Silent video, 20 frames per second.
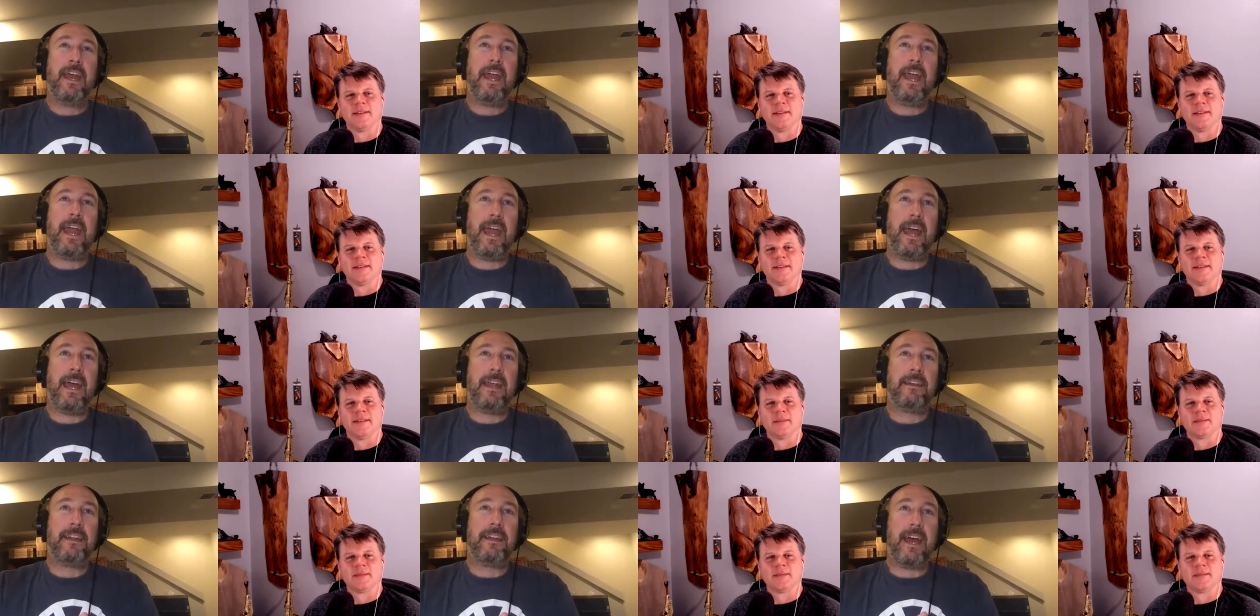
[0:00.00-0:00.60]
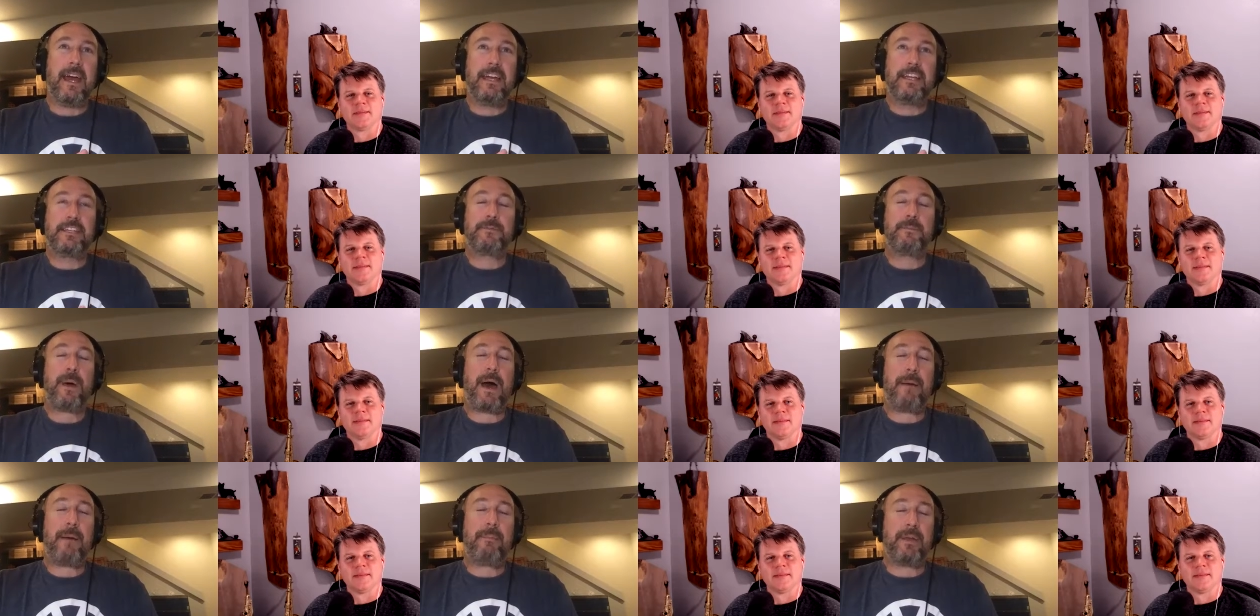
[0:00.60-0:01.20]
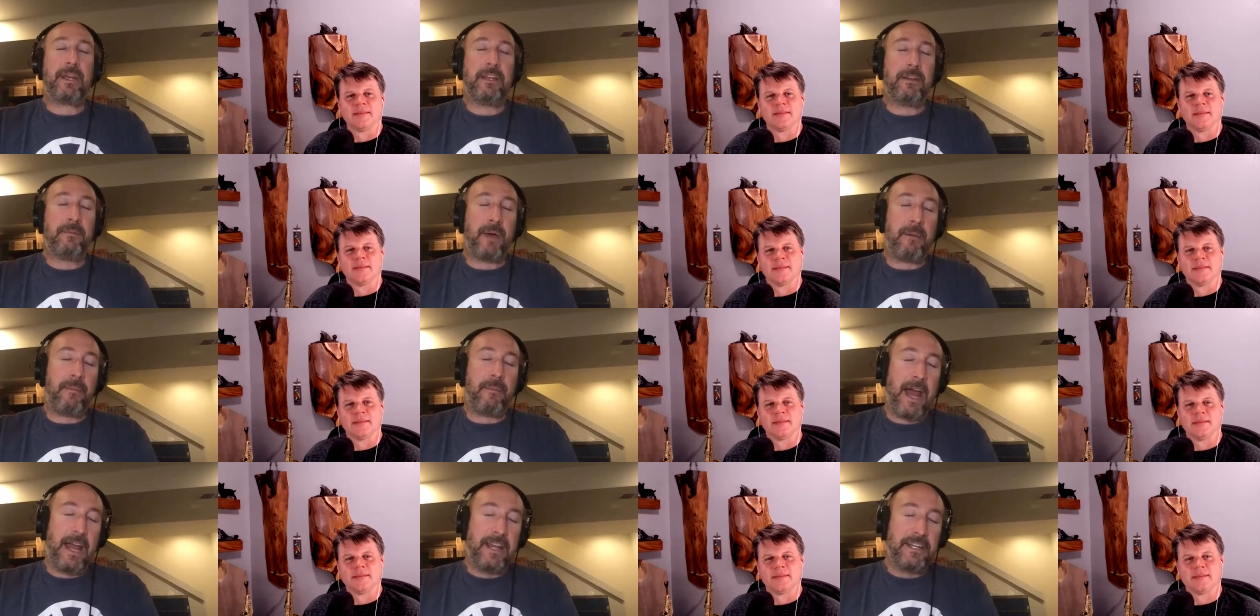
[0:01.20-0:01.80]
Speaker 1: and uh, it's popping into my
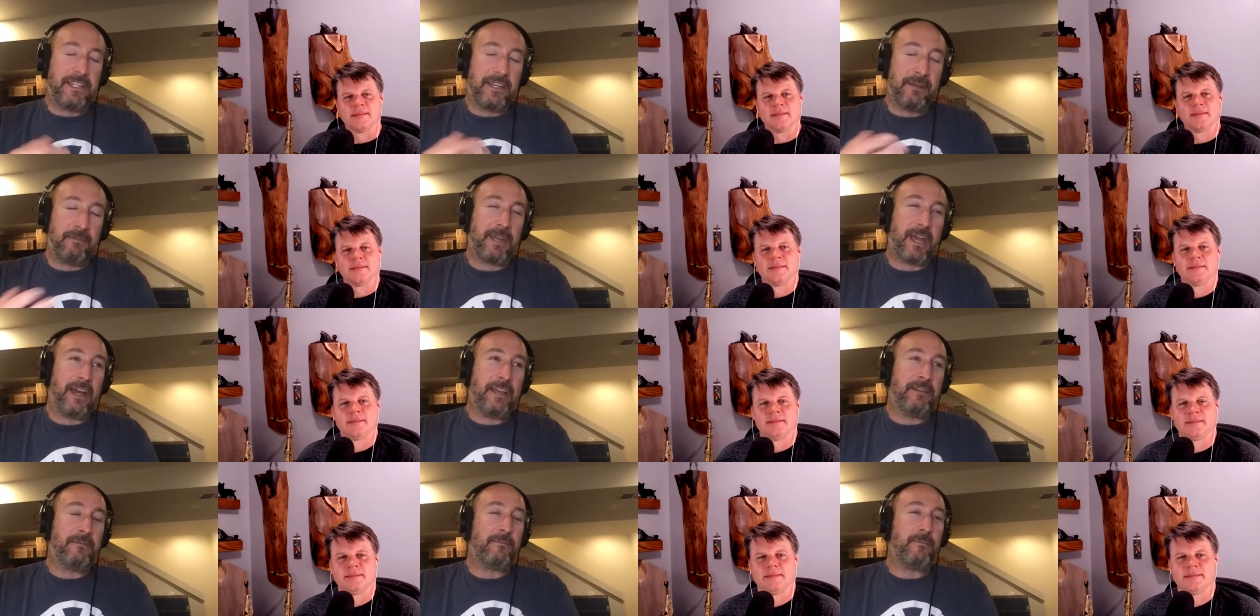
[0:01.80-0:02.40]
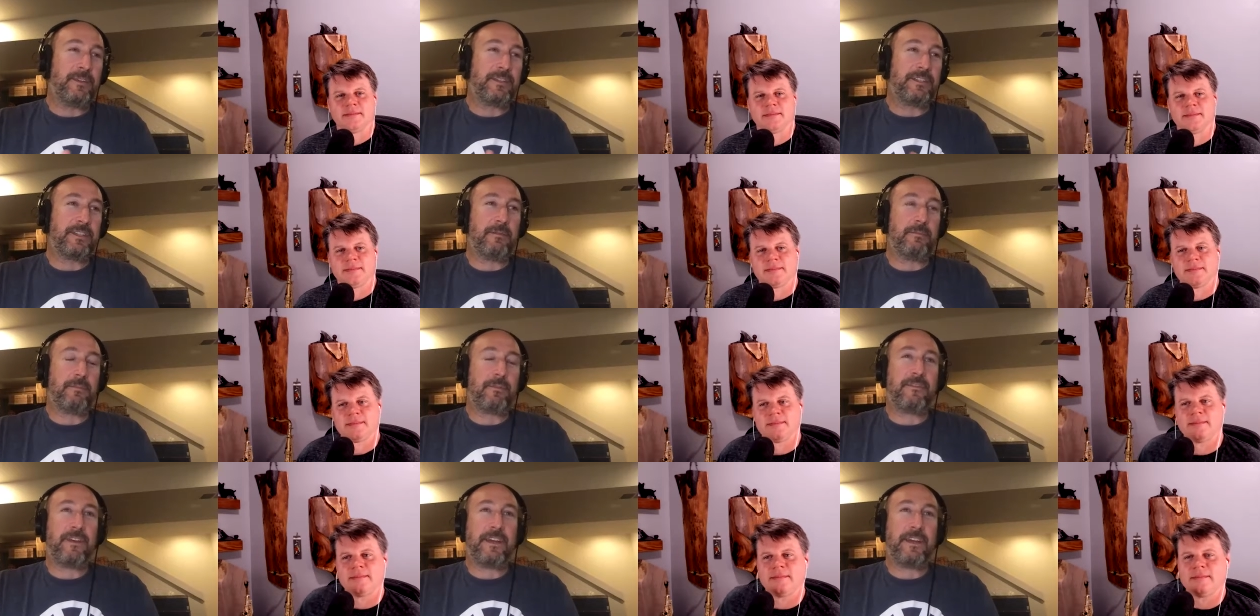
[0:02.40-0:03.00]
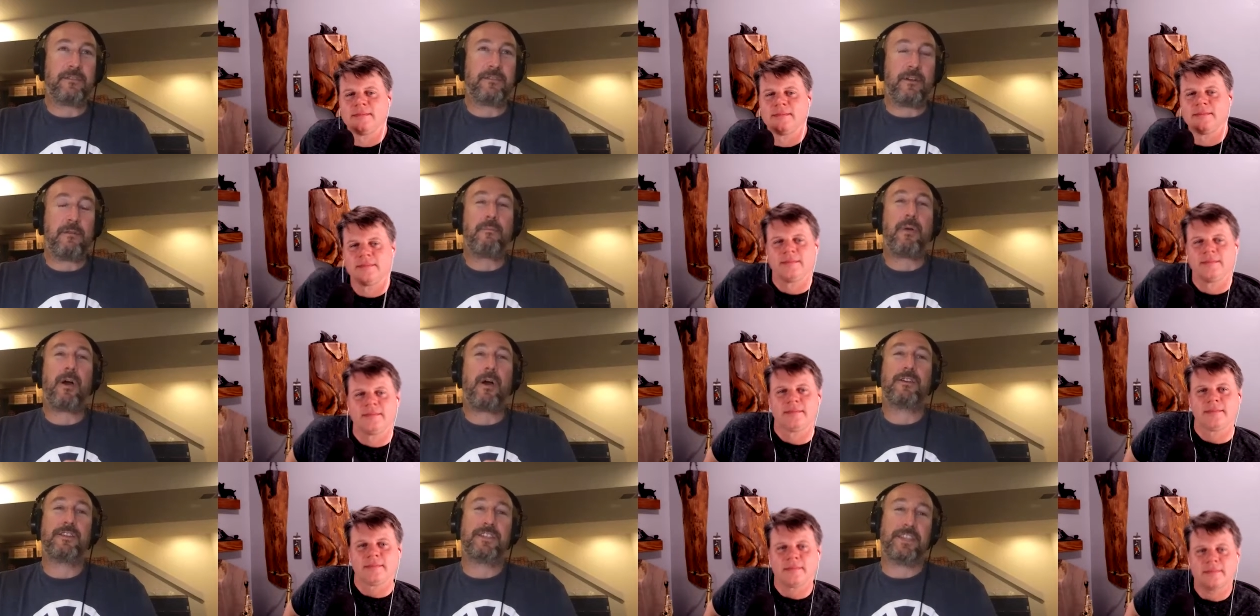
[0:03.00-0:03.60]
mind tim gunn was a professor at
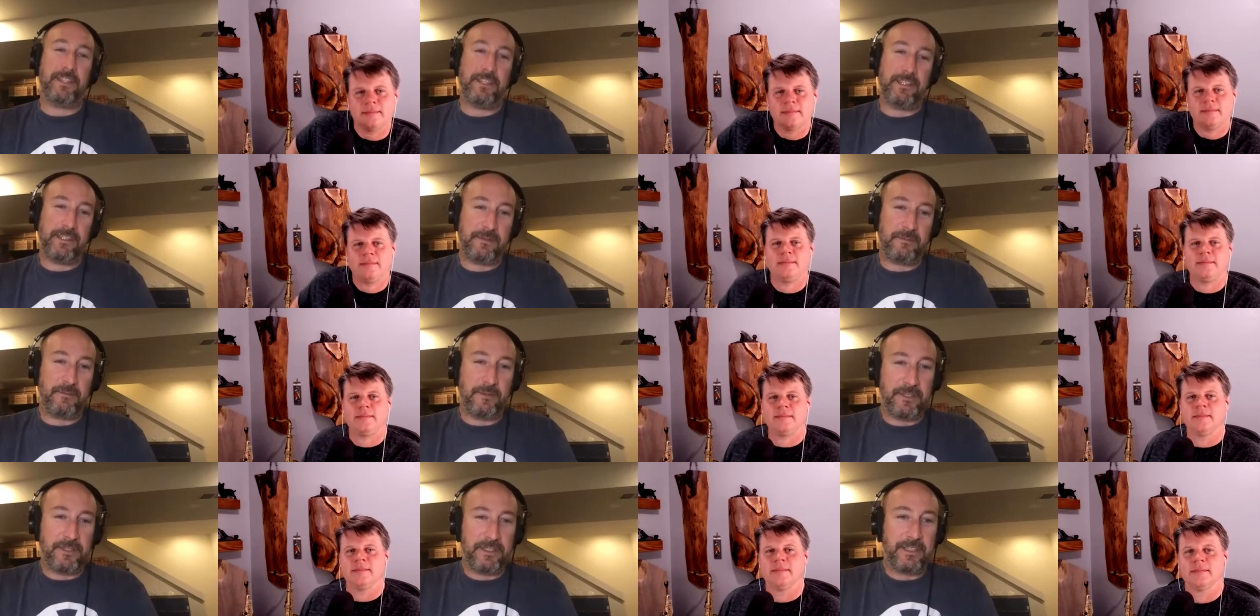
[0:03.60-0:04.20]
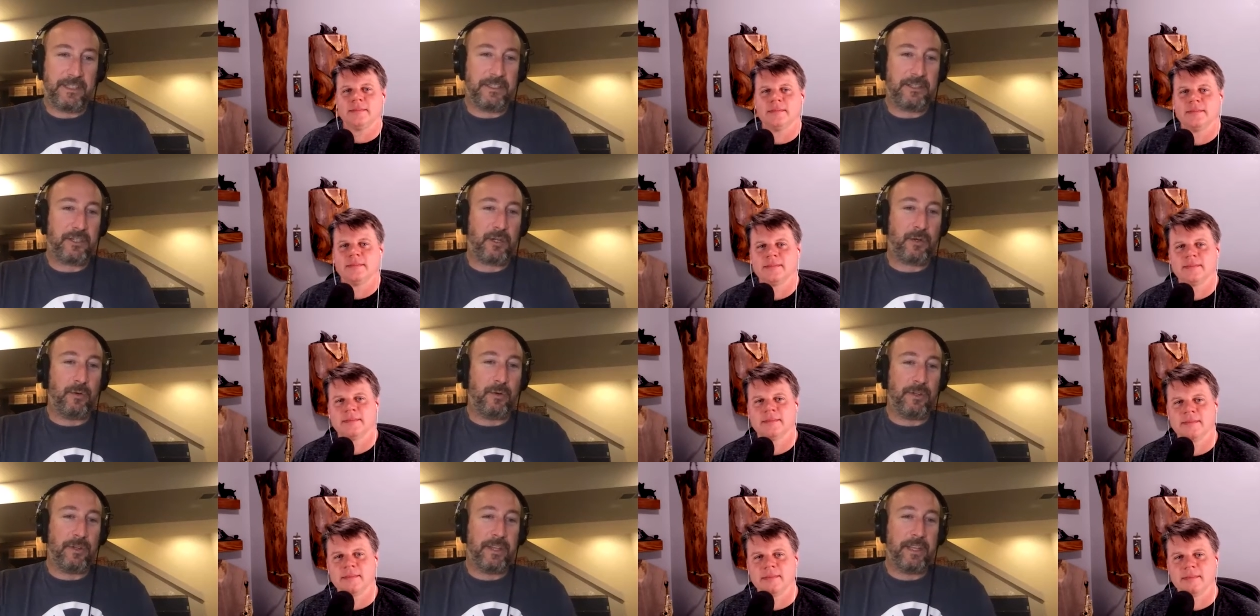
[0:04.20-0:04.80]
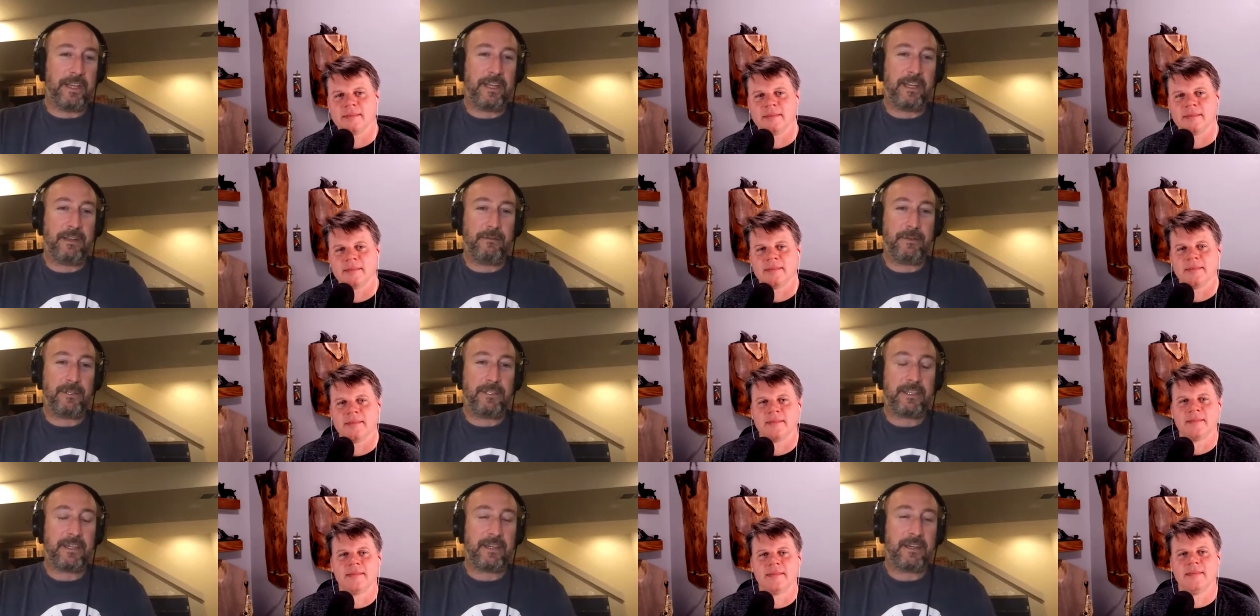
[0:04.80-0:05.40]
parsons was the school that he
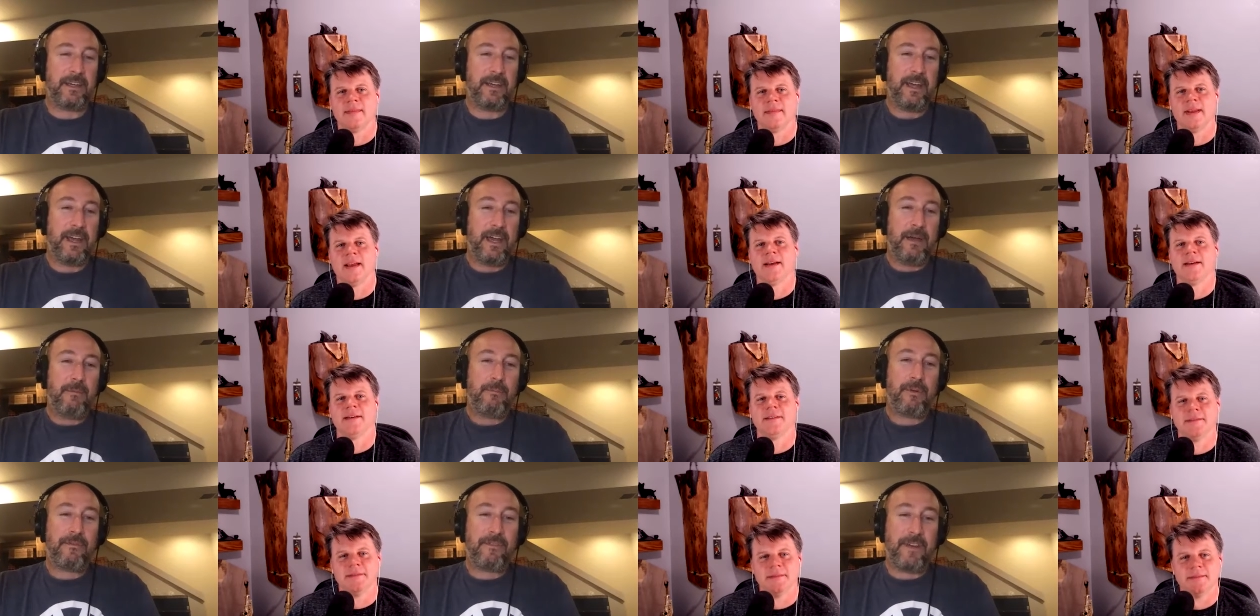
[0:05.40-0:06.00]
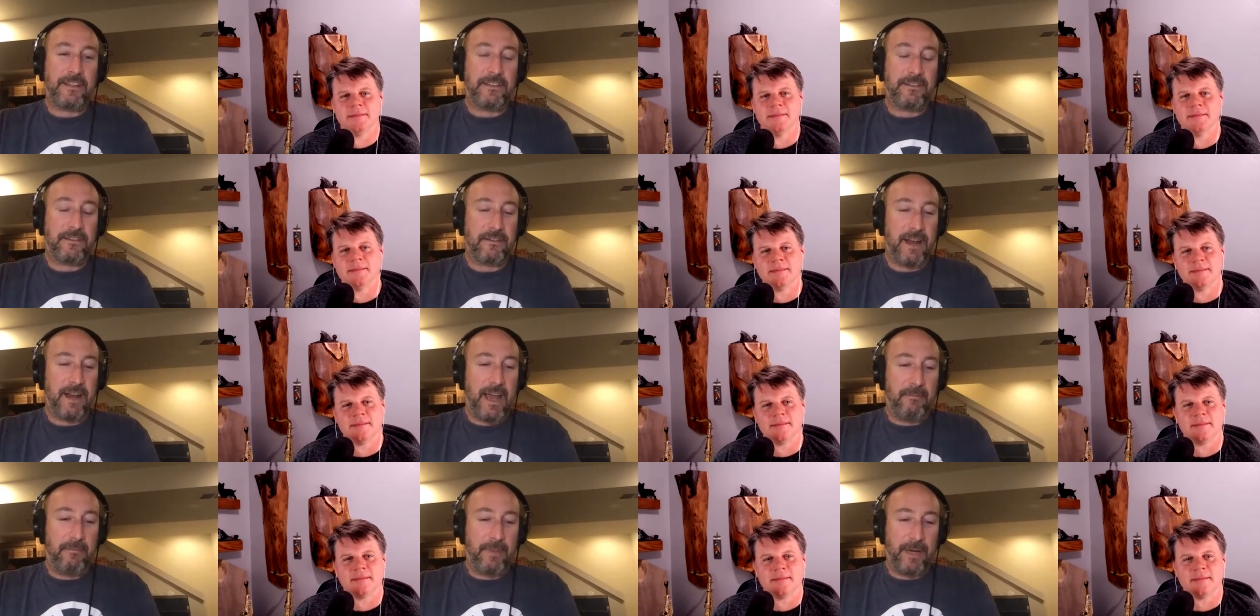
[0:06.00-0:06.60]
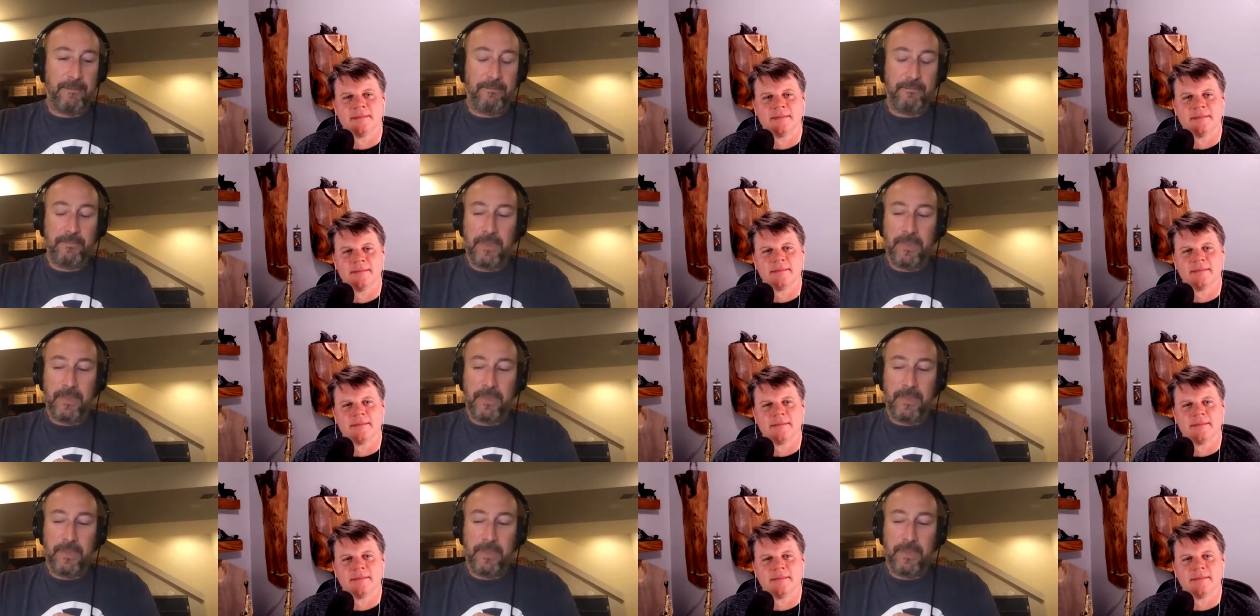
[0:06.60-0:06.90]
was a yeah. professor at but